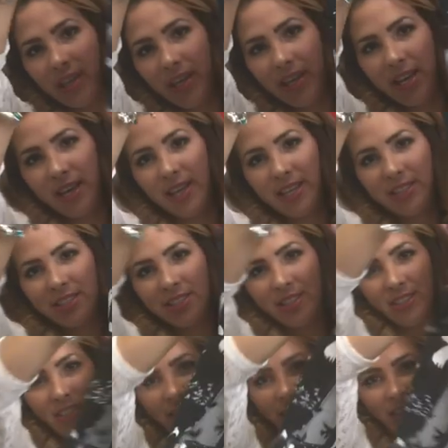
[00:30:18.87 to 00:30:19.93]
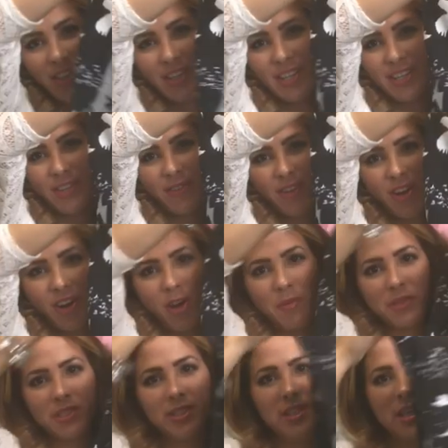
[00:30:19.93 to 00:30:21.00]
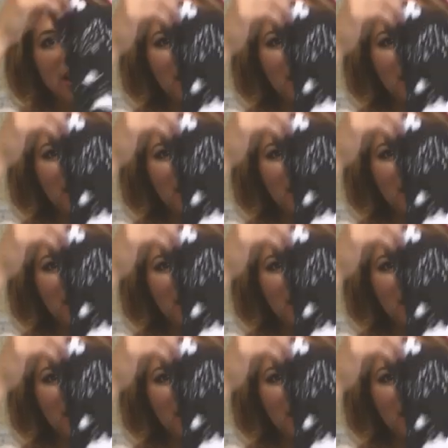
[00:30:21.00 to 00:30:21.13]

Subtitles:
at that. It's looking good. We're almost